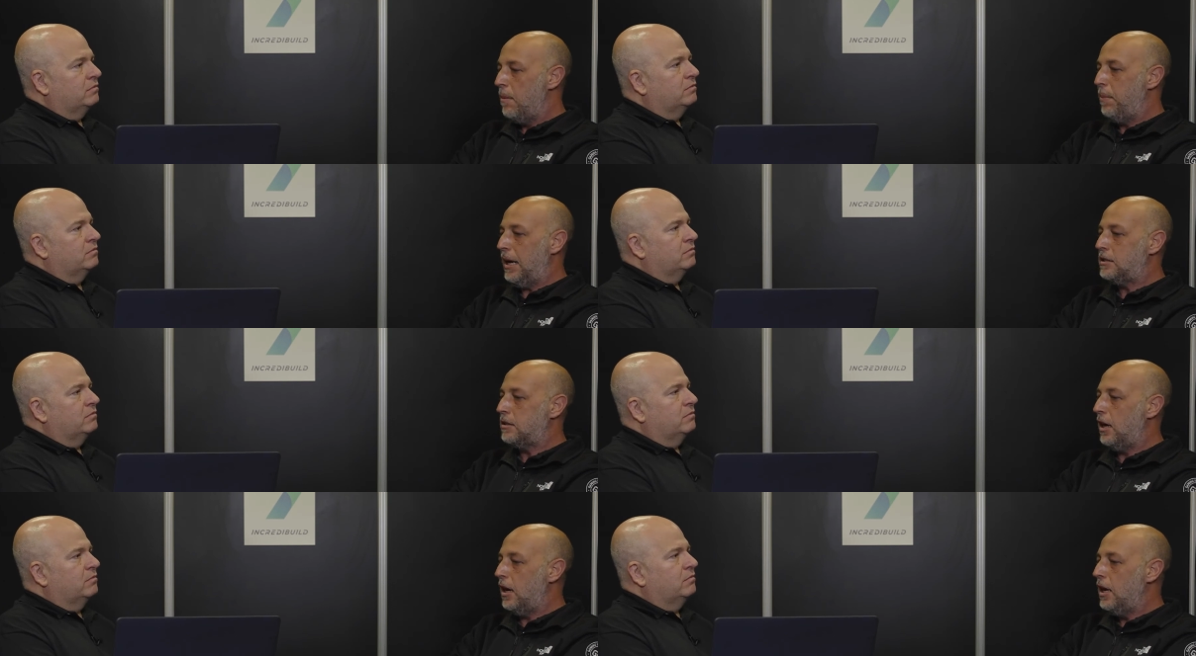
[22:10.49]
Speaker 1: but
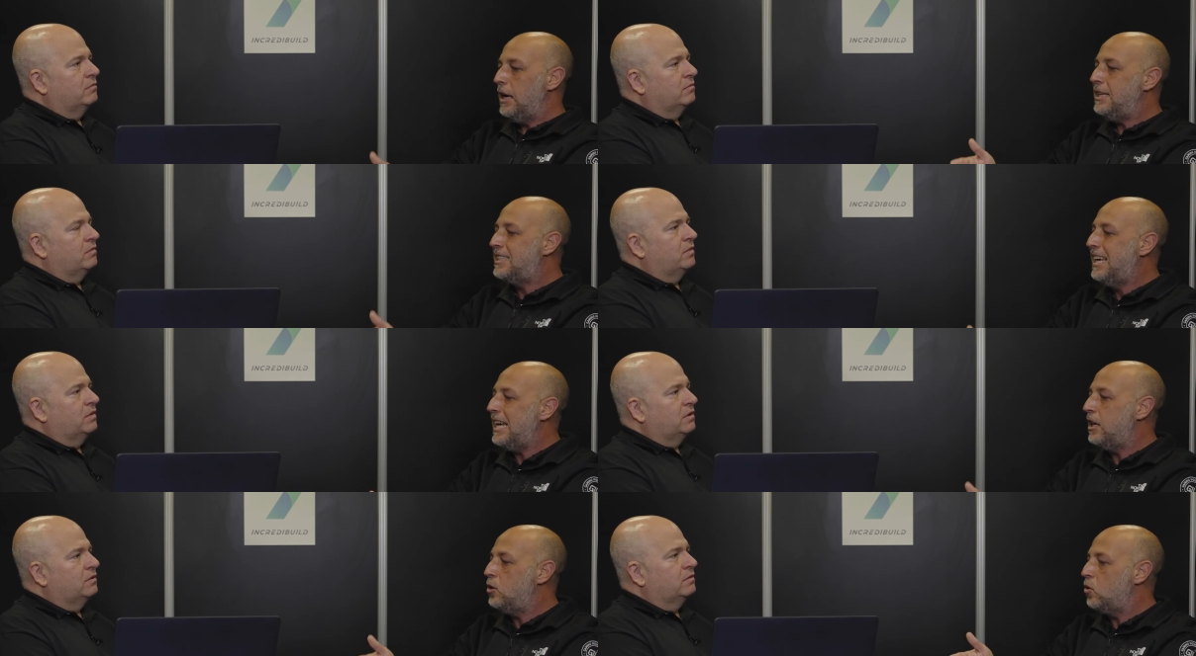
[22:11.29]
uh, it's
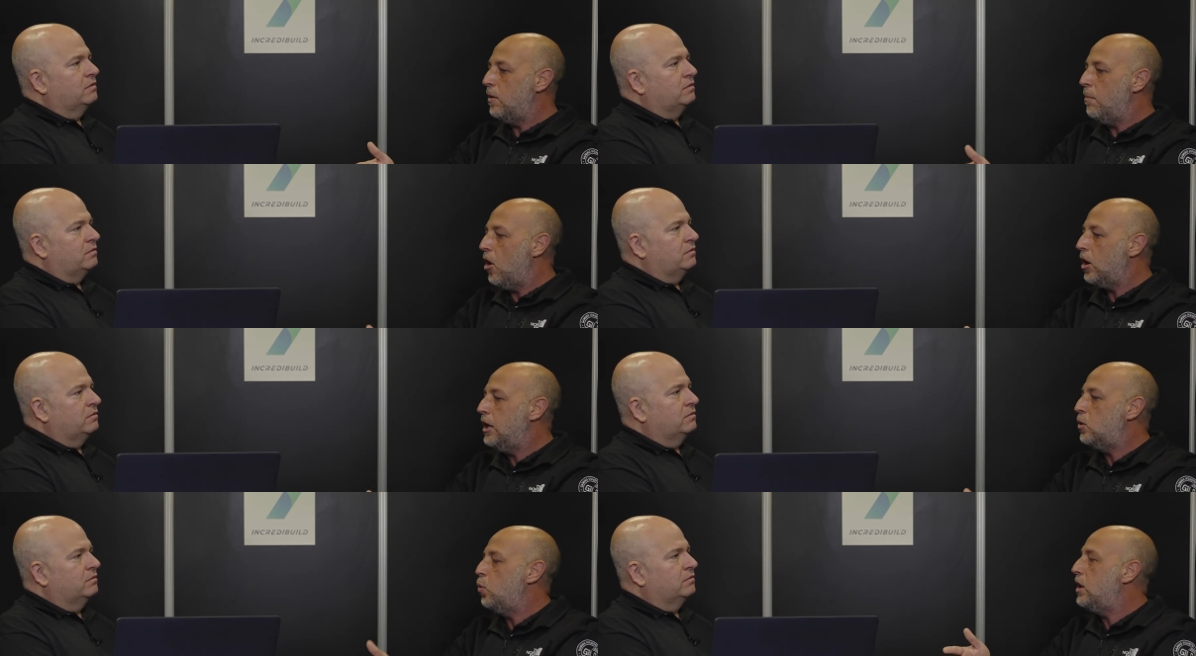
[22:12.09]
getting to the
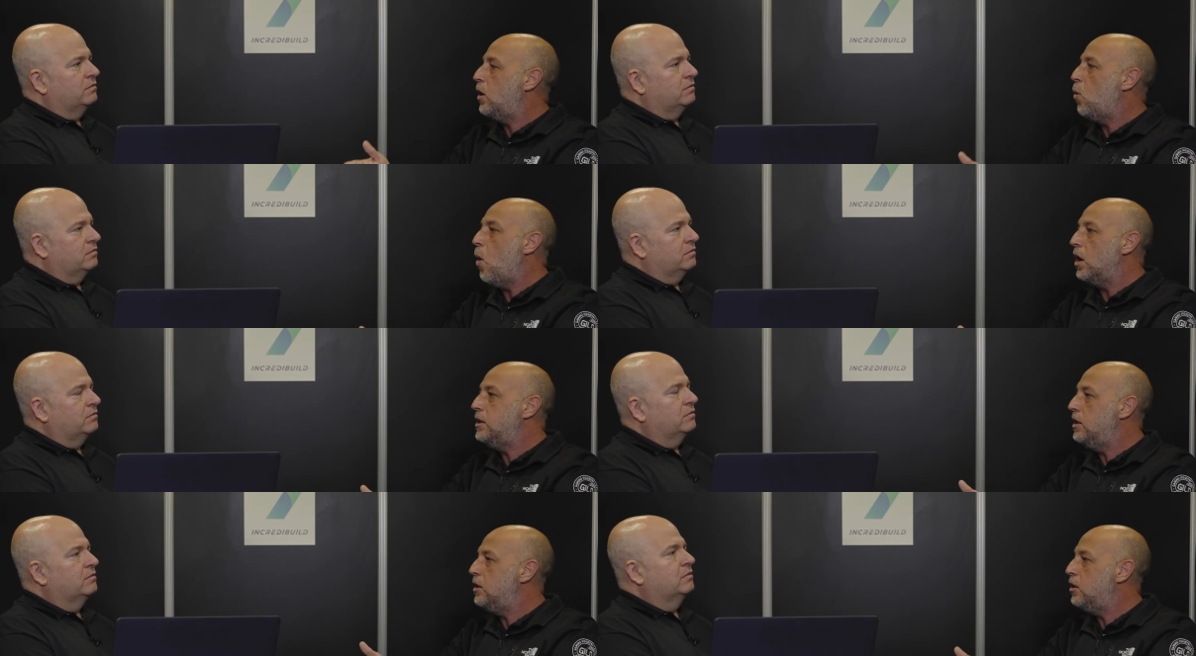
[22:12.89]
market with the
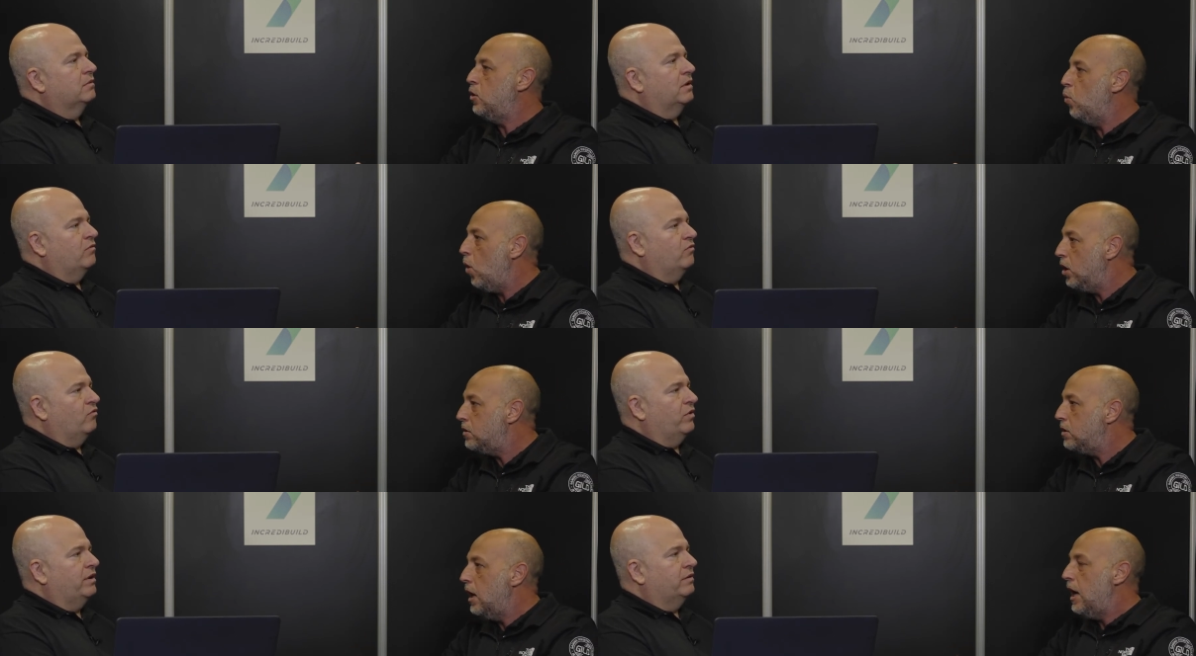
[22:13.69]
quality that you
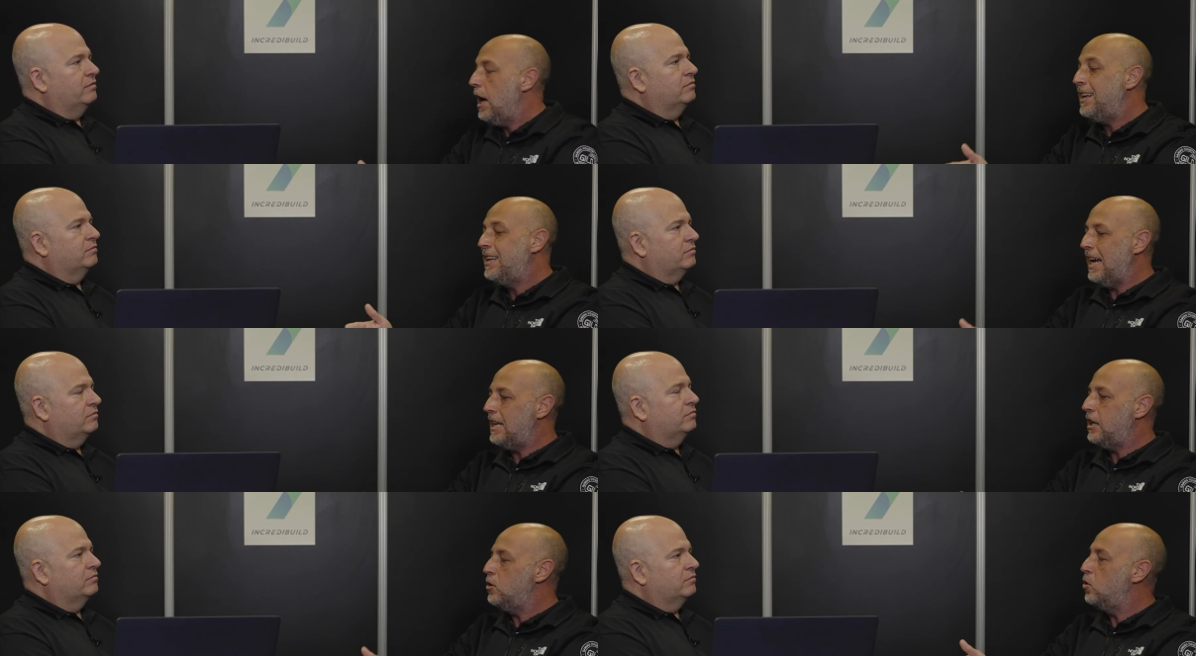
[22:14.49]
want and
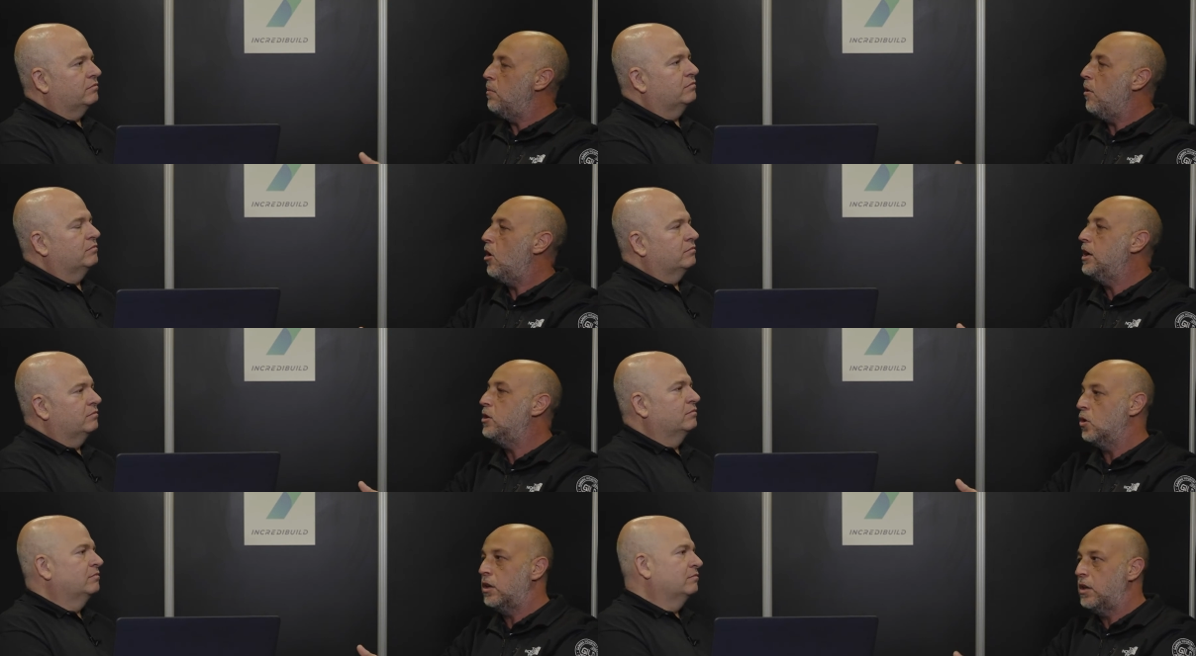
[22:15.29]
getting to the
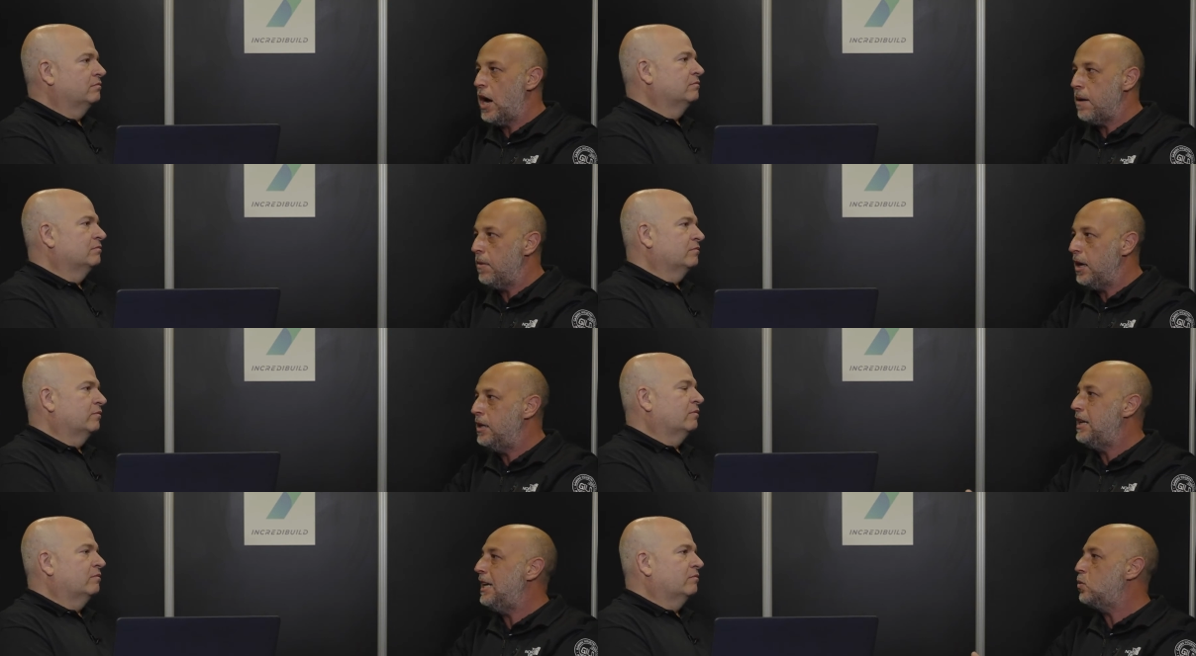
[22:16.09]
market on time.
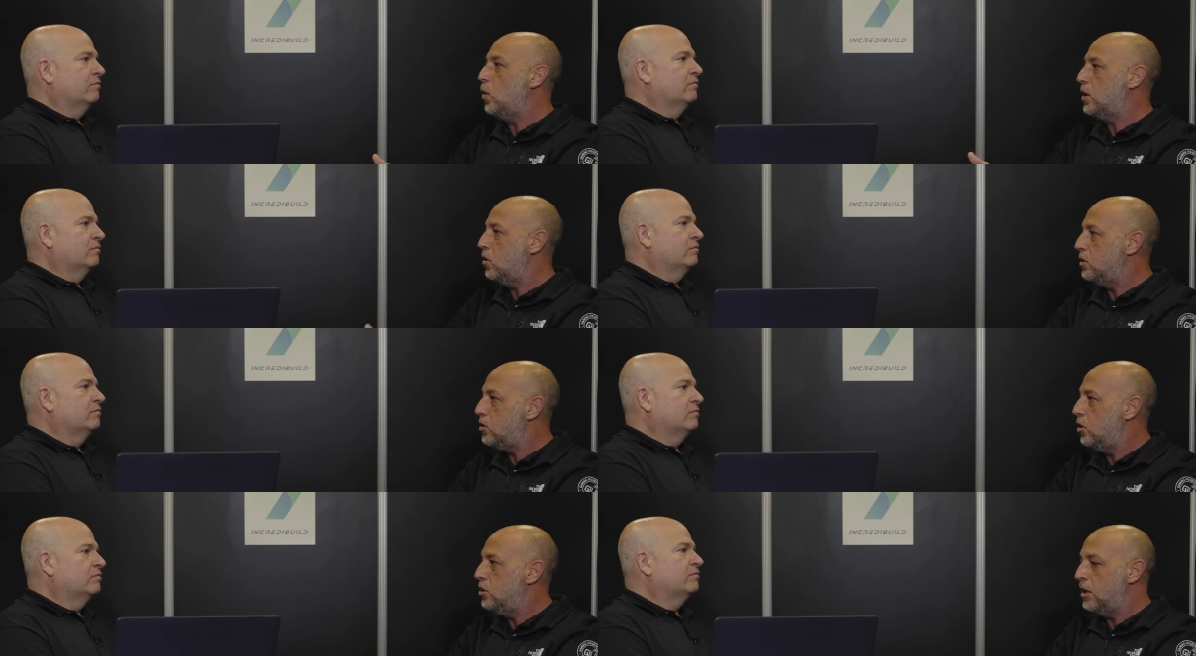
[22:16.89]
And that's what
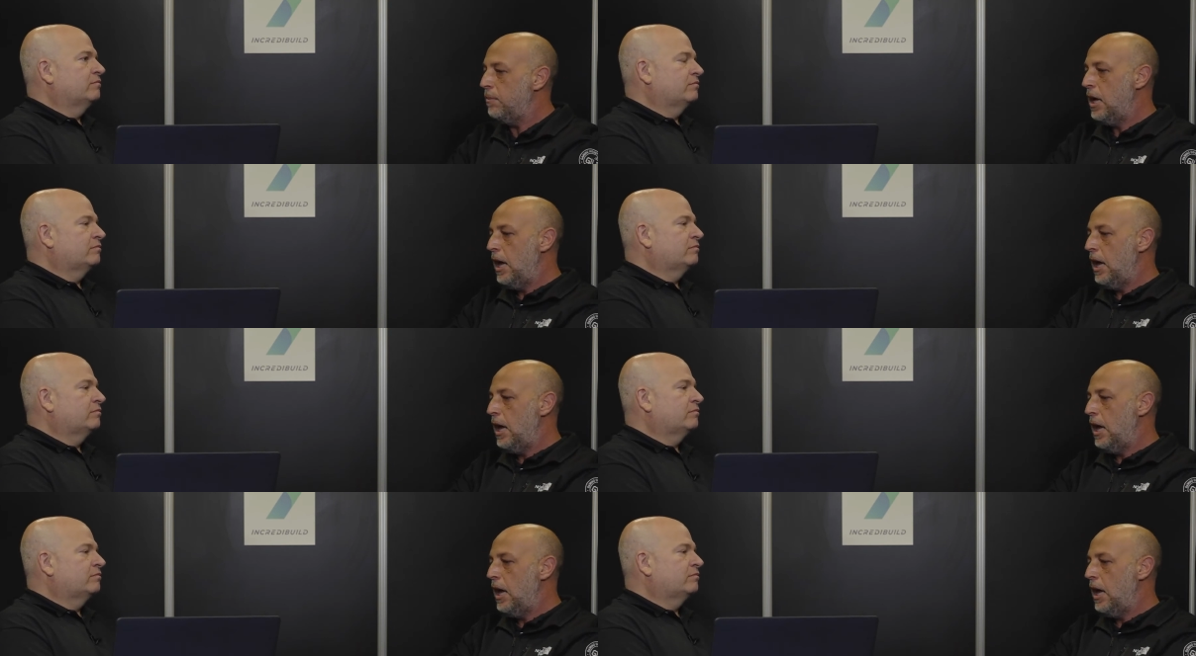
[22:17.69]
concerns them.